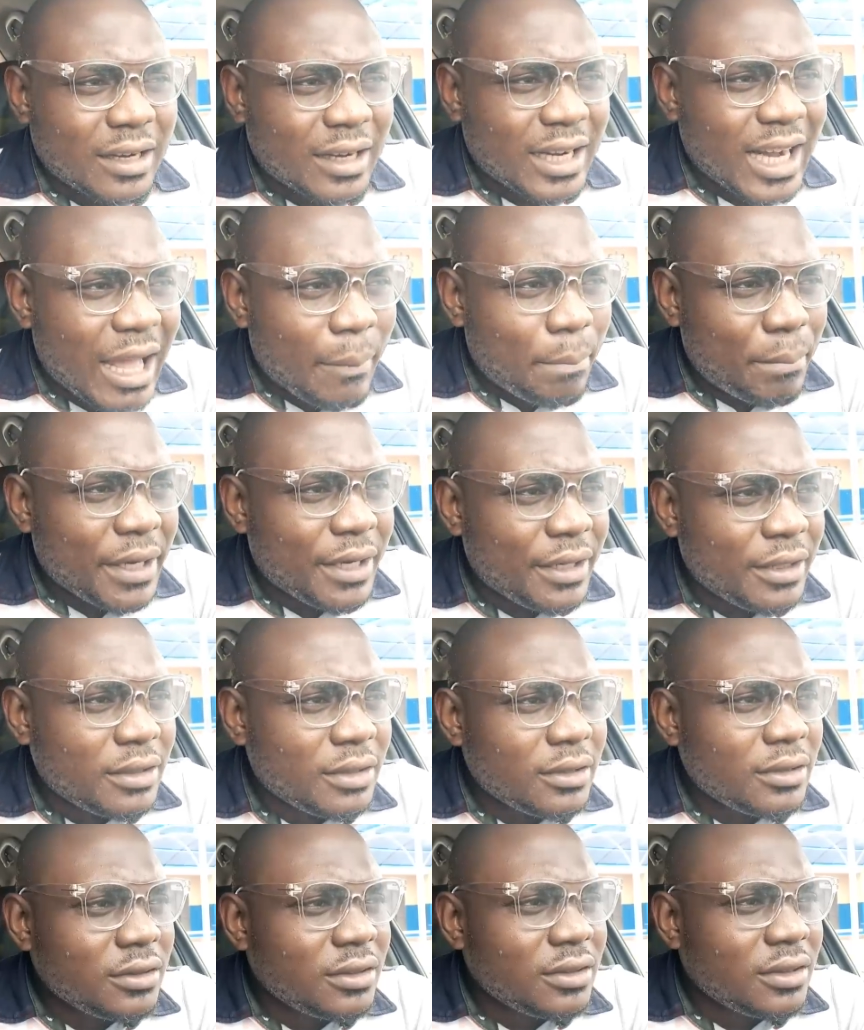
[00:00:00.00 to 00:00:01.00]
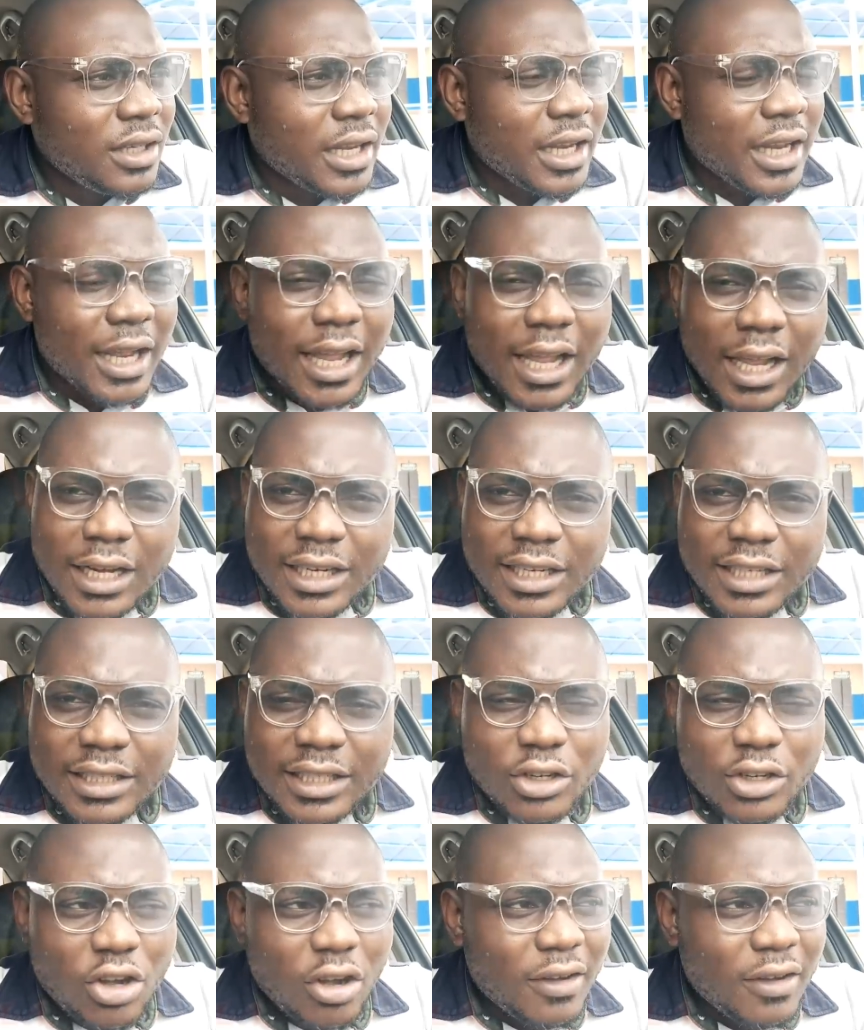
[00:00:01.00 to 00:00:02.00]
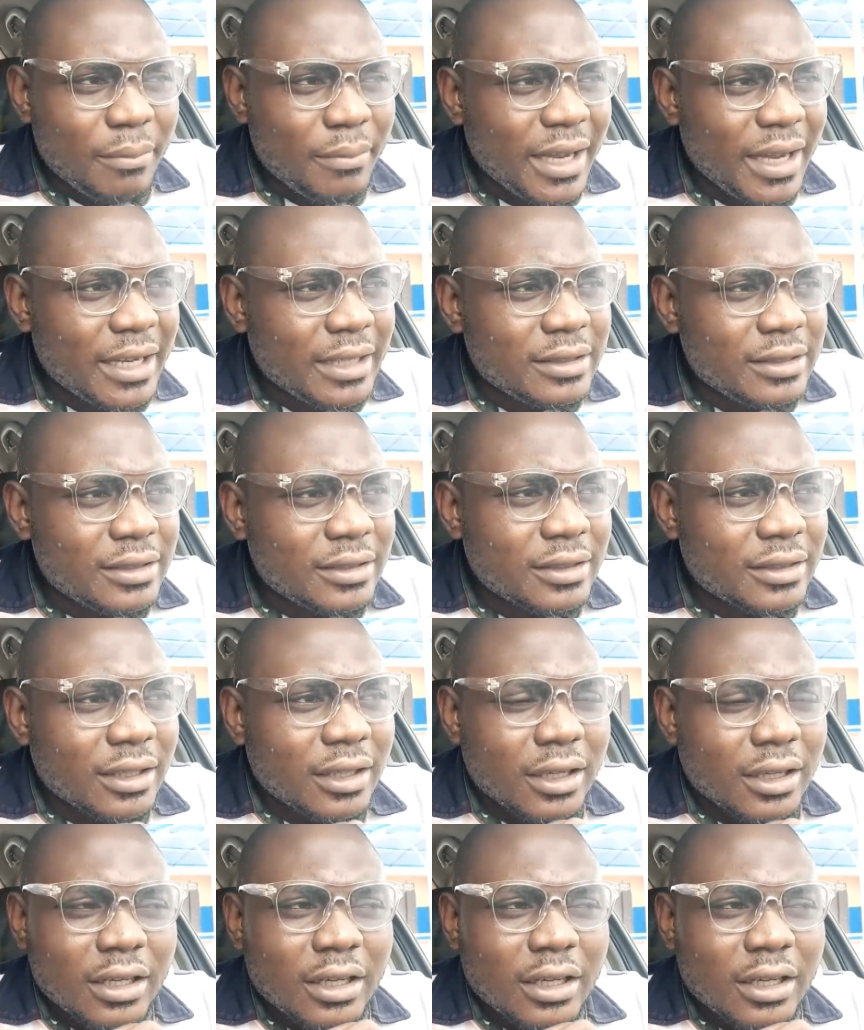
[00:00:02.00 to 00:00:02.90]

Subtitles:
clapping, hailing the government.